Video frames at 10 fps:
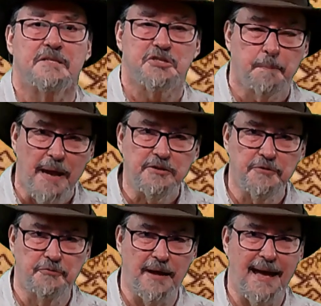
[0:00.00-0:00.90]

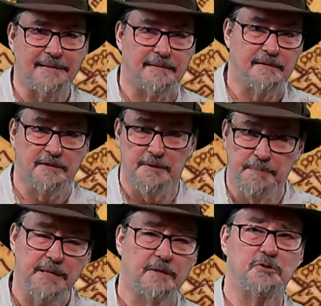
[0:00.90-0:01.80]
Despite the fact that the
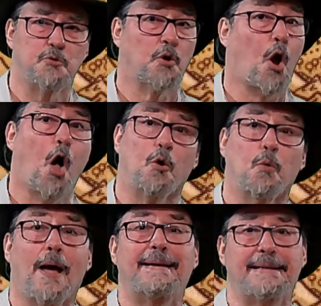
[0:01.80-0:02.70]
beacons were
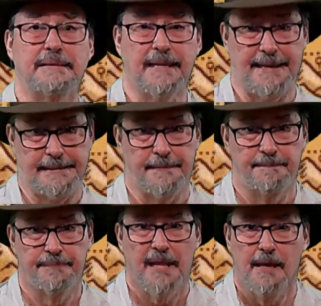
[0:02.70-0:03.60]
already lit,
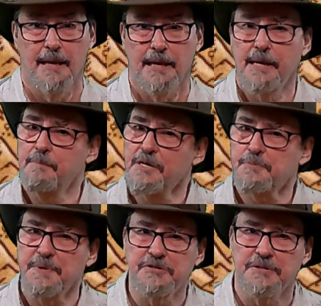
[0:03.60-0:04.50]
it
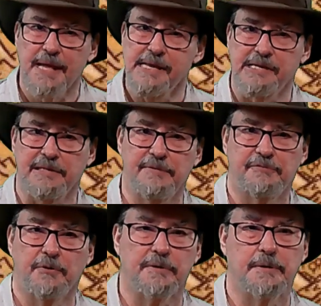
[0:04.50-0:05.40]
must be stated
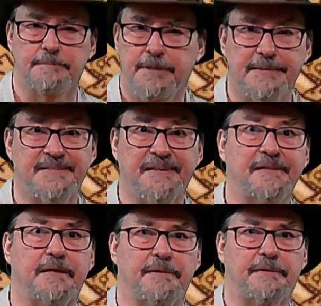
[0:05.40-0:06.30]
for the
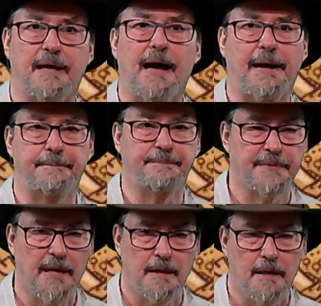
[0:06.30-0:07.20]
gazillionth time,
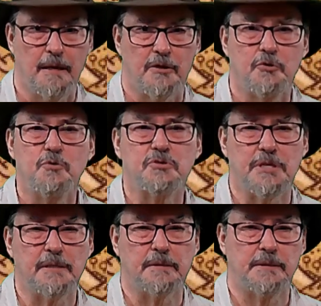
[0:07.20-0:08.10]
New
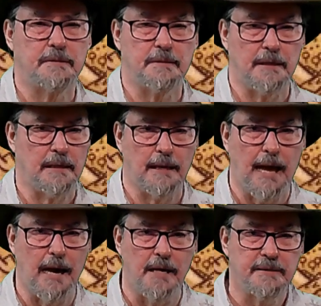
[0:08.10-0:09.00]
Zealand
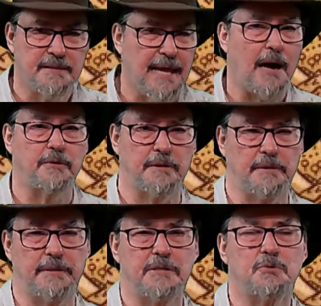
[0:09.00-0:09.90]

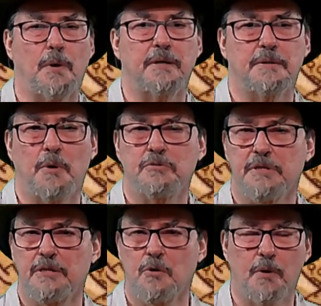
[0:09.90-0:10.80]
undoubtedly is one of the
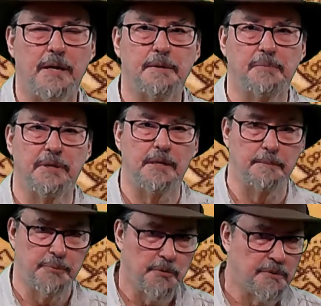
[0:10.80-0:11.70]
most
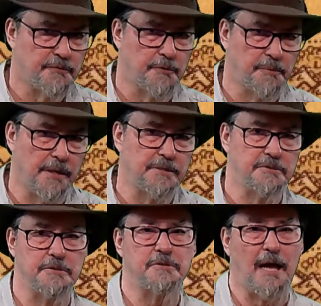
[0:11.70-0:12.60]
incredibly beautiful
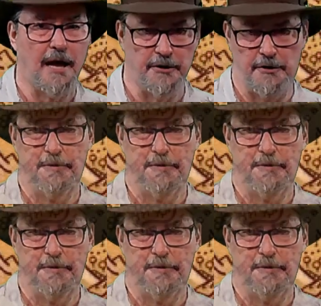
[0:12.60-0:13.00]
places on